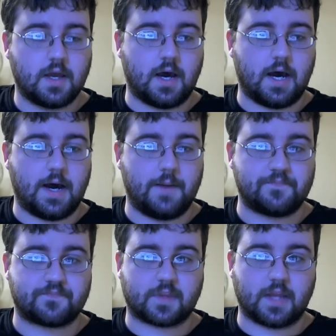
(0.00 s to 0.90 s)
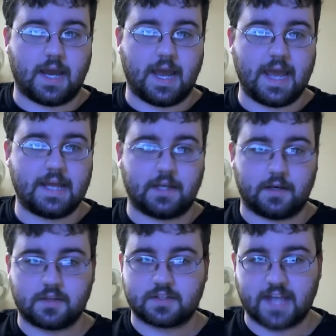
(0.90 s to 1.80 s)
I had
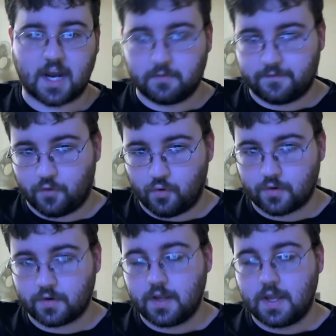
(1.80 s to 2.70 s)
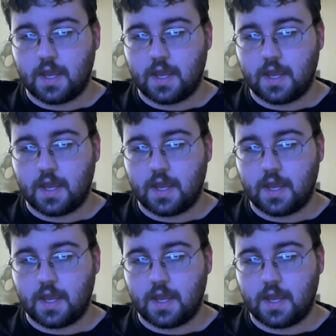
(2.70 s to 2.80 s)
another channel before,